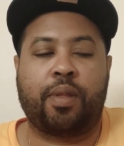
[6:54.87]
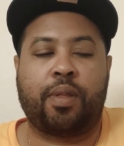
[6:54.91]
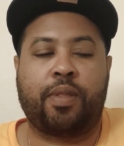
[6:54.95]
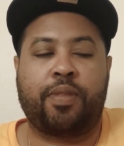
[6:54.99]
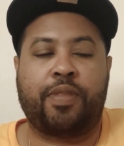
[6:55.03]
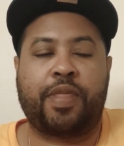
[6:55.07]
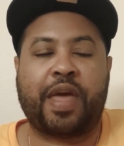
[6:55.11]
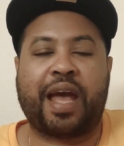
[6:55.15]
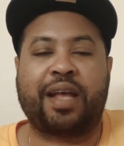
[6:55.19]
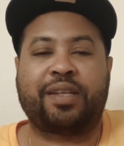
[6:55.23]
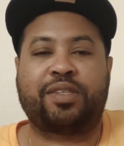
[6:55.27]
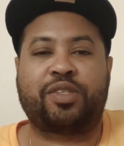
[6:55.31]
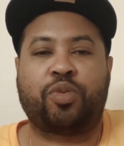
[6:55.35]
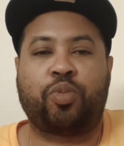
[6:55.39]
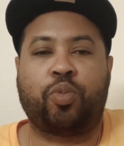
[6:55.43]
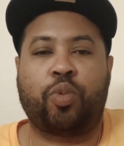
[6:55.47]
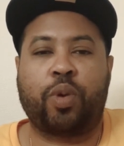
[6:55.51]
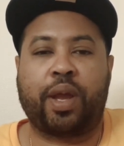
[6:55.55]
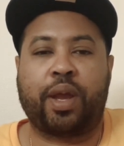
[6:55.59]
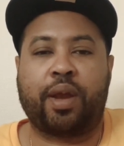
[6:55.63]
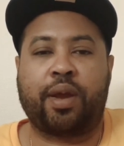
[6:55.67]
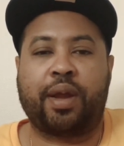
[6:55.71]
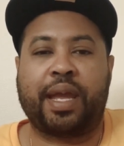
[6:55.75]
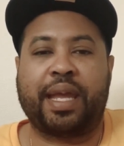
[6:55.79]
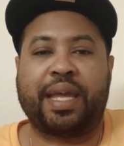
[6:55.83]
that's
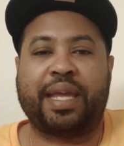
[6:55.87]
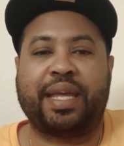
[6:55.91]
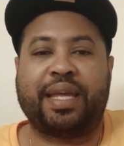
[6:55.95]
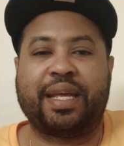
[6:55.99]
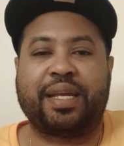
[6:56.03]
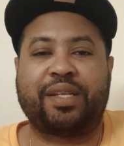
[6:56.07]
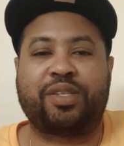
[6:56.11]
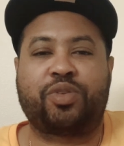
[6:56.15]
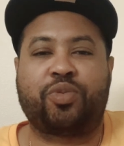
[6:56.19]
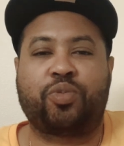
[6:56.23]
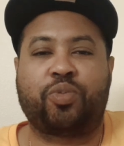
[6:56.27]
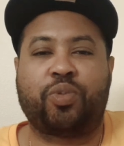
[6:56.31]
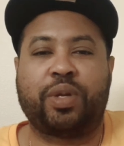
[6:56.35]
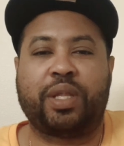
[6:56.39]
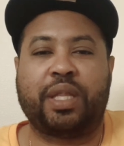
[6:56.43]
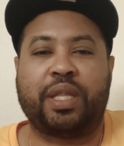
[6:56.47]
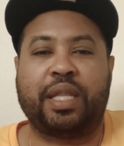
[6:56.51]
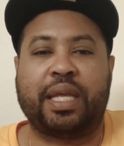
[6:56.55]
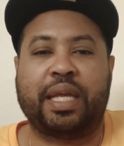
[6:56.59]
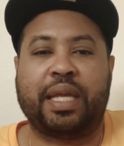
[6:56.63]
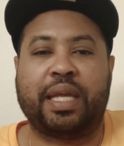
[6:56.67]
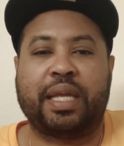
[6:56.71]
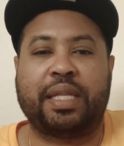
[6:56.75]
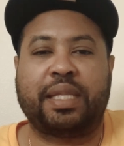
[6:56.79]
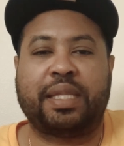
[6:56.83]
where it gets
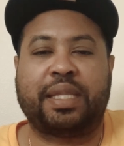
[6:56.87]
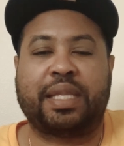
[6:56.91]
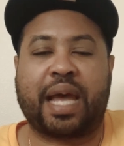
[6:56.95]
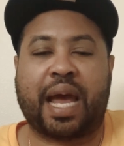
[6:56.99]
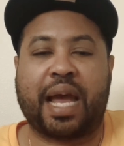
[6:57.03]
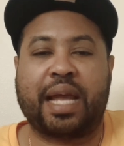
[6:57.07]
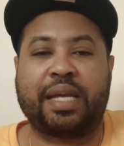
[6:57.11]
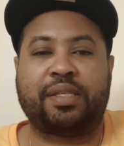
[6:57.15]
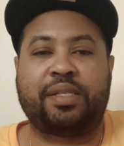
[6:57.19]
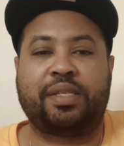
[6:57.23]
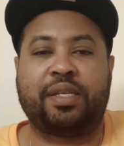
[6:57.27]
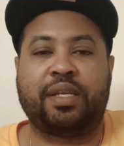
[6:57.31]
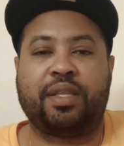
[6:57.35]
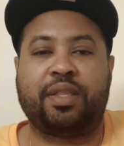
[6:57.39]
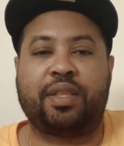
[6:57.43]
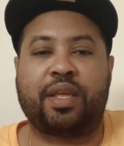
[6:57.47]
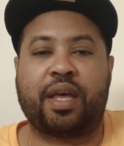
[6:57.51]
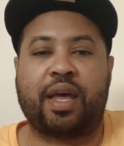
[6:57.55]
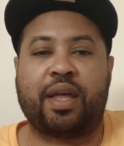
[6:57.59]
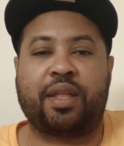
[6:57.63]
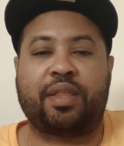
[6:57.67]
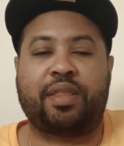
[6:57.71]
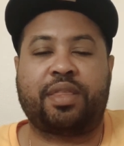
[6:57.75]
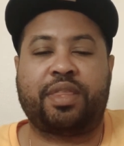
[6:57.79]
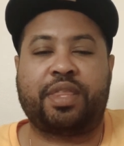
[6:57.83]
really dicey,
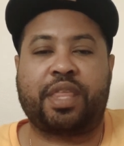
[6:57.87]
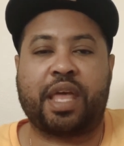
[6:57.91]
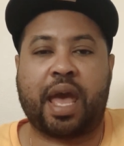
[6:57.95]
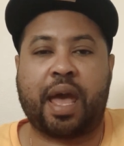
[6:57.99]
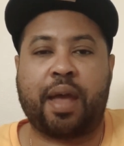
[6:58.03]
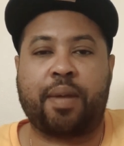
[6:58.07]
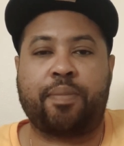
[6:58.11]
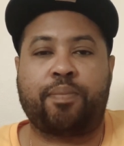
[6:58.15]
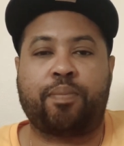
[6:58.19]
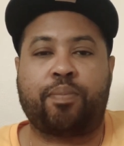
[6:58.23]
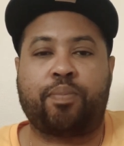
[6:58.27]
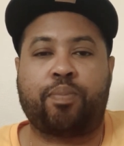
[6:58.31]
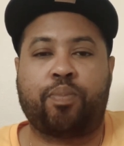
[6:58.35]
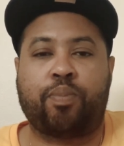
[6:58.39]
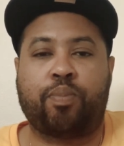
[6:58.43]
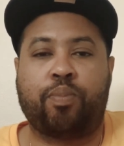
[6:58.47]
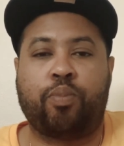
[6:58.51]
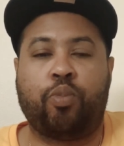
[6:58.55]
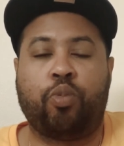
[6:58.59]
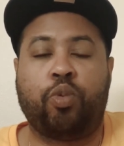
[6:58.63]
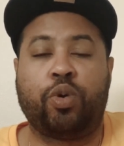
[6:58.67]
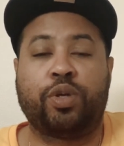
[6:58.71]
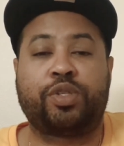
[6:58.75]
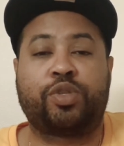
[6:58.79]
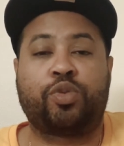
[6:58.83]
that
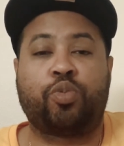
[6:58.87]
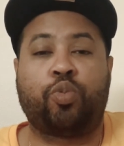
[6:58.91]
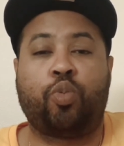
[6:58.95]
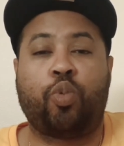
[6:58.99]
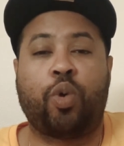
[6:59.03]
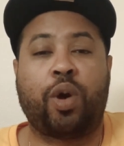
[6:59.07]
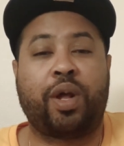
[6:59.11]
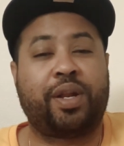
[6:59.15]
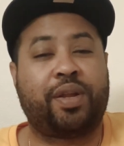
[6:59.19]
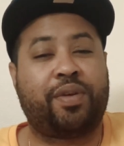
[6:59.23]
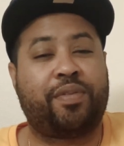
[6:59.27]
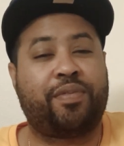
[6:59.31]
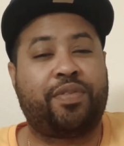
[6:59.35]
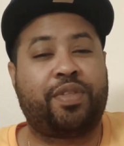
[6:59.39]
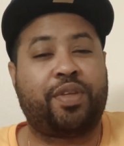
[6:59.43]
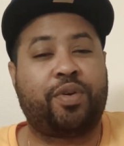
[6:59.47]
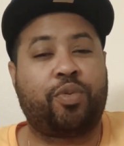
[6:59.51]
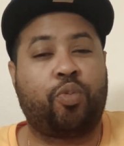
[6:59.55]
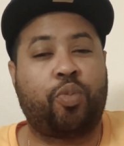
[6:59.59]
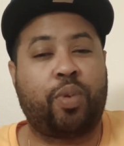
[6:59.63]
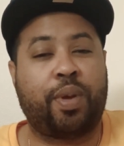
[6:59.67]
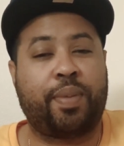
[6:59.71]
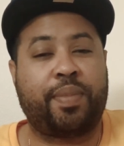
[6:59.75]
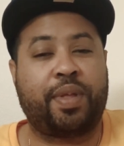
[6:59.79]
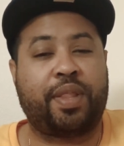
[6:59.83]
was one of the
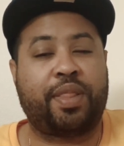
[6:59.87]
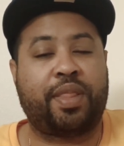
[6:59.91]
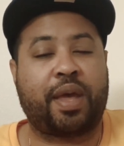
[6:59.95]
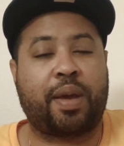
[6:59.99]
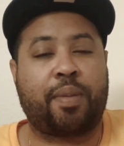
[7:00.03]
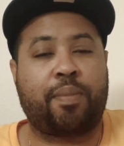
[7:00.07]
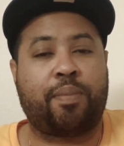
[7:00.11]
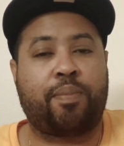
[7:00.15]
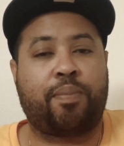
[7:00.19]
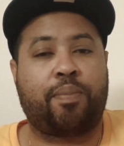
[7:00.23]
women that